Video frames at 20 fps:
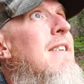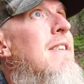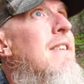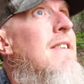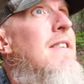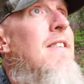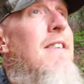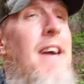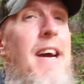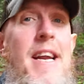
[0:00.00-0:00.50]

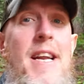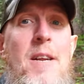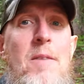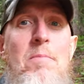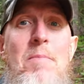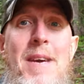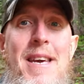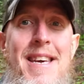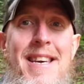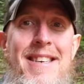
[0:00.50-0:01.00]
granite
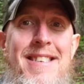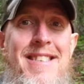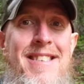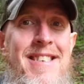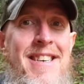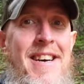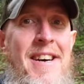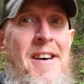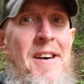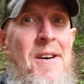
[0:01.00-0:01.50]
peaks
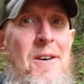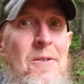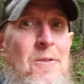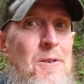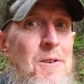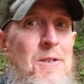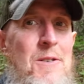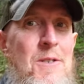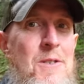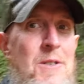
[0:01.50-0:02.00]

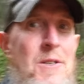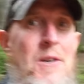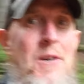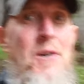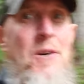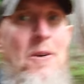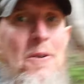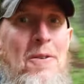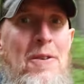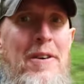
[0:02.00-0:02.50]
with
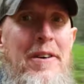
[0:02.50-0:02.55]
snow